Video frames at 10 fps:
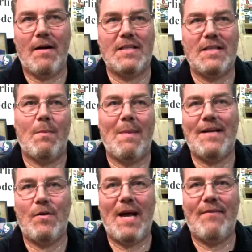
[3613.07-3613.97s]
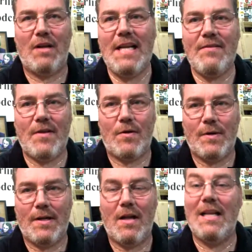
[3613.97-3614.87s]
I said, "Well, mine don't have a leaf on it.
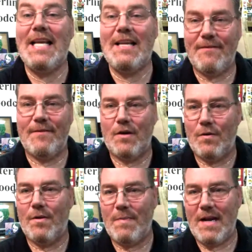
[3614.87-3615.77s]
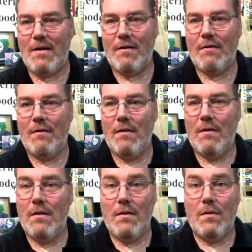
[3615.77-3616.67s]
A leaf on the pear."
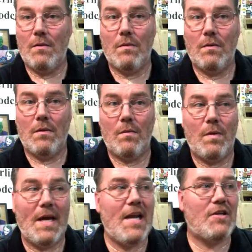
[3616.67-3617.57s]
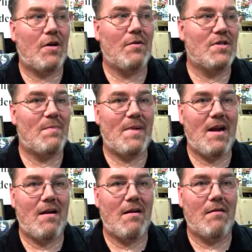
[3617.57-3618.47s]
Well, he turns the
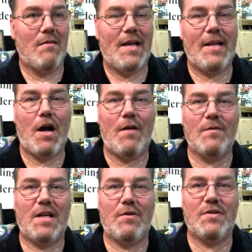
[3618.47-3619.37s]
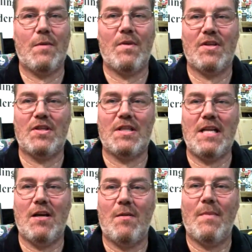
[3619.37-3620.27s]
pear and then off centers it with a
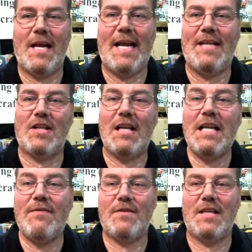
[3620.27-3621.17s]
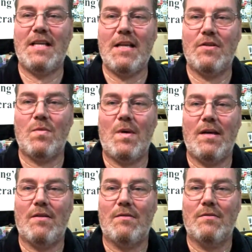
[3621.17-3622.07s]
stem and adds a leaf to it as
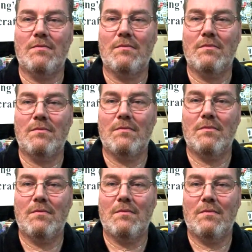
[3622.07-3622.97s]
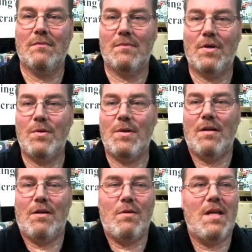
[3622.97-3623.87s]
well. Who
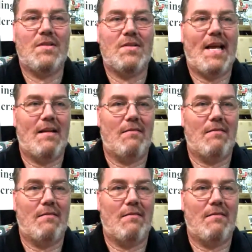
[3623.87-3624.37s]
does that?